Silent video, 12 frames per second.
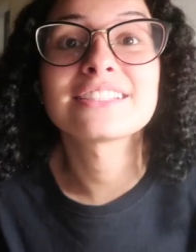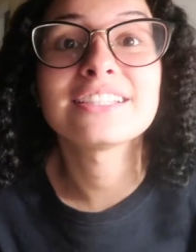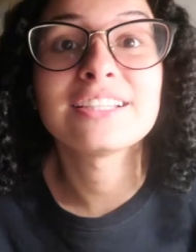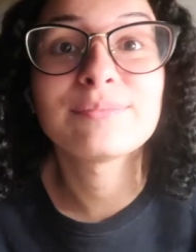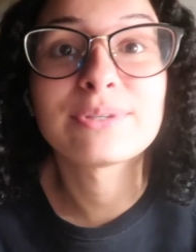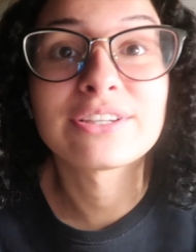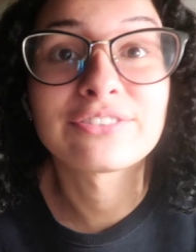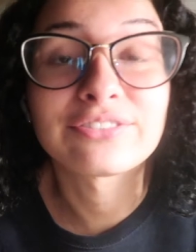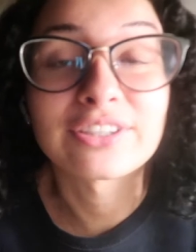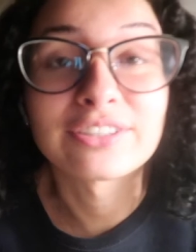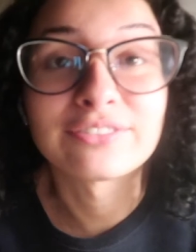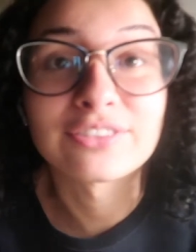gonna be a
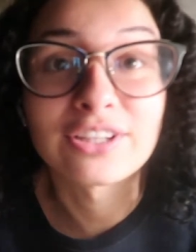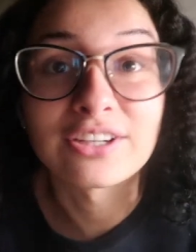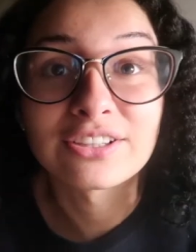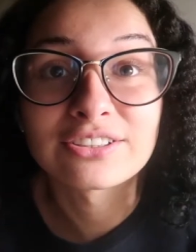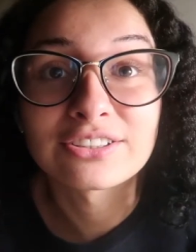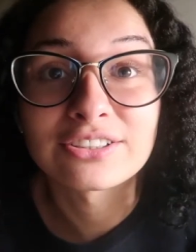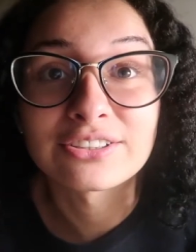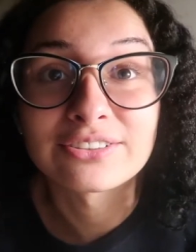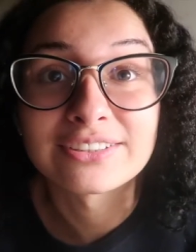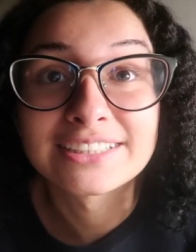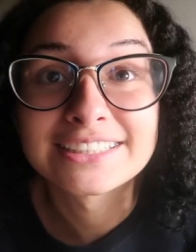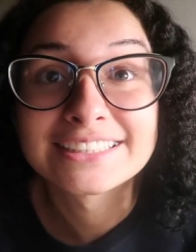fun vlog,
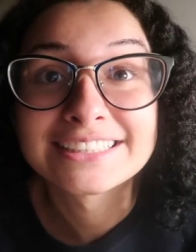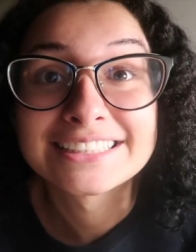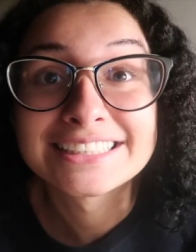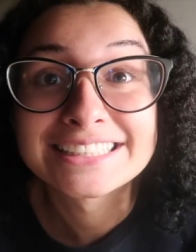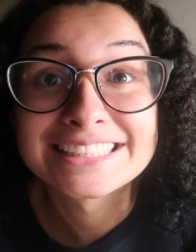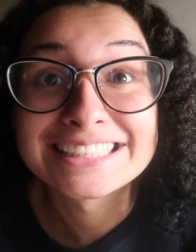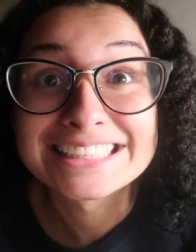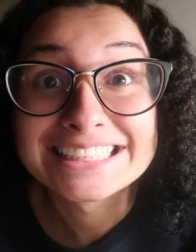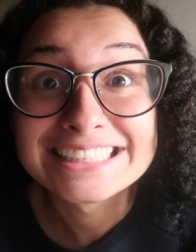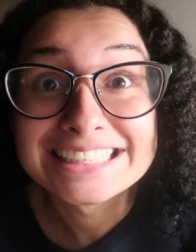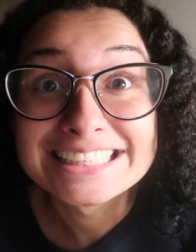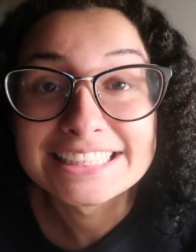so
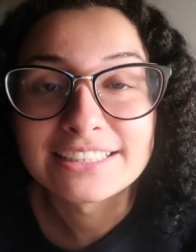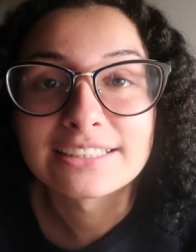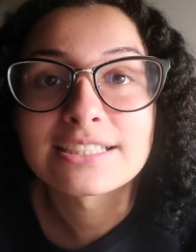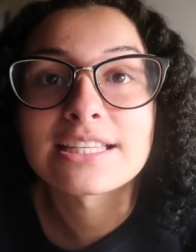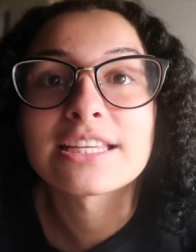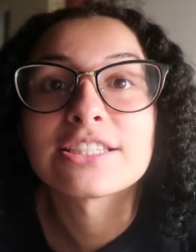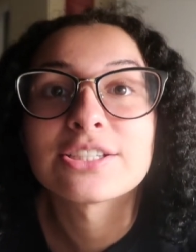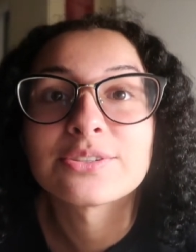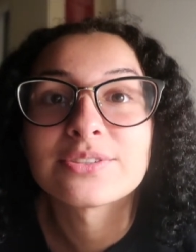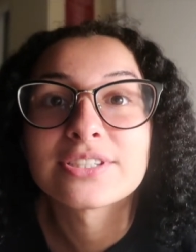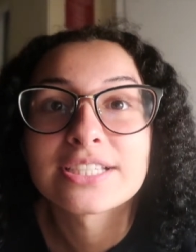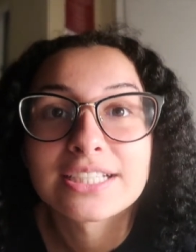stay
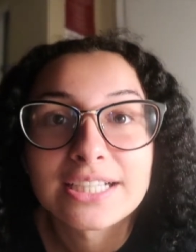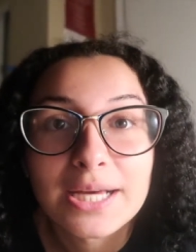tuned.